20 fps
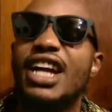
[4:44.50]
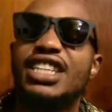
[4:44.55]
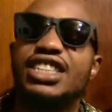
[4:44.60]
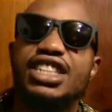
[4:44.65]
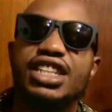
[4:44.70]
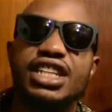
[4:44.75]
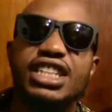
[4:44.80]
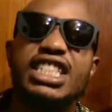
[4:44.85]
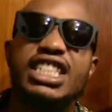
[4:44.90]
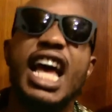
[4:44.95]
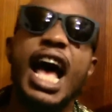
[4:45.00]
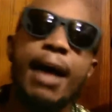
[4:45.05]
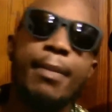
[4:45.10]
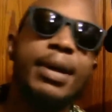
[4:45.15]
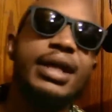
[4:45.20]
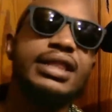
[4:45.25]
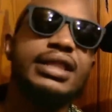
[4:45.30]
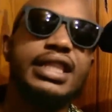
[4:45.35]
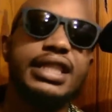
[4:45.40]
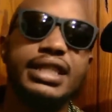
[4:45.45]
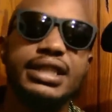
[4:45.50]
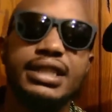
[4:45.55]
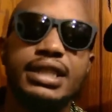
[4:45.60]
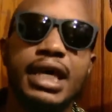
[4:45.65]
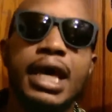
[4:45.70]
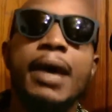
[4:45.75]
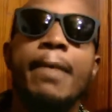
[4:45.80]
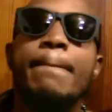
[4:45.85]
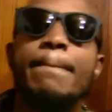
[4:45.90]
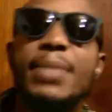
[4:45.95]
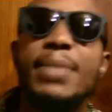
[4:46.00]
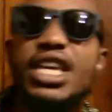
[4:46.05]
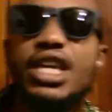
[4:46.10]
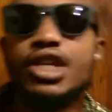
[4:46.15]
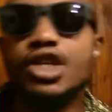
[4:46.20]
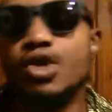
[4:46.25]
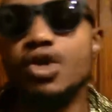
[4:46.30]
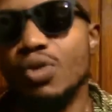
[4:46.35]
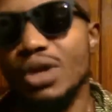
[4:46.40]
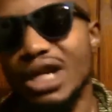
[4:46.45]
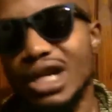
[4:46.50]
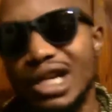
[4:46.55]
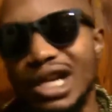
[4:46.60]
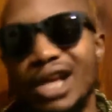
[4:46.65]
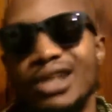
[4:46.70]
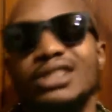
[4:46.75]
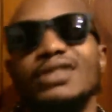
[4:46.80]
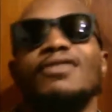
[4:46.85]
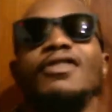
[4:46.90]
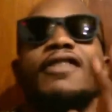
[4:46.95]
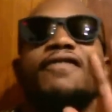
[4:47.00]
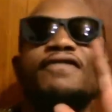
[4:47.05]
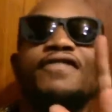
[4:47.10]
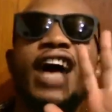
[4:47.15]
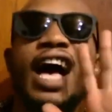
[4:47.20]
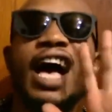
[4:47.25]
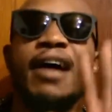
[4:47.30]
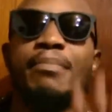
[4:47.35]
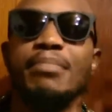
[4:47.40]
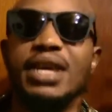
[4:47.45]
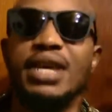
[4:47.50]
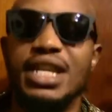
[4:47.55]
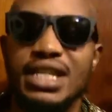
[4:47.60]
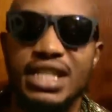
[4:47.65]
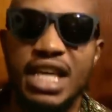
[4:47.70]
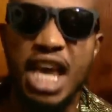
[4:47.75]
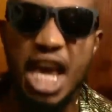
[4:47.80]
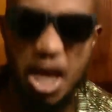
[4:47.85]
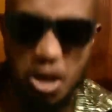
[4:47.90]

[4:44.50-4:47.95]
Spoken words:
All right, Judge, how about this? me and you in the closet for 5 minutes,